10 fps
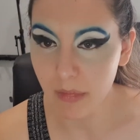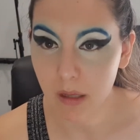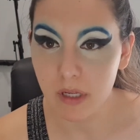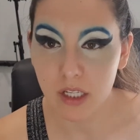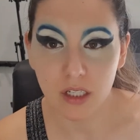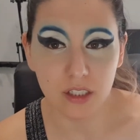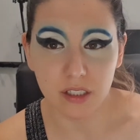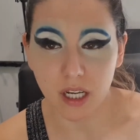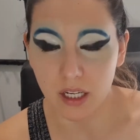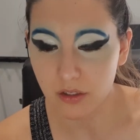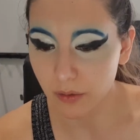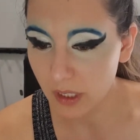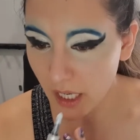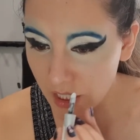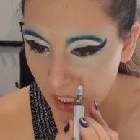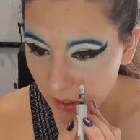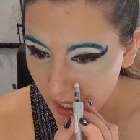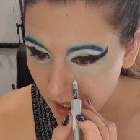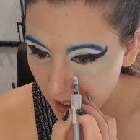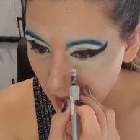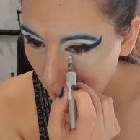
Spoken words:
Maybe you just can't do it with eyeshadow, I don't know.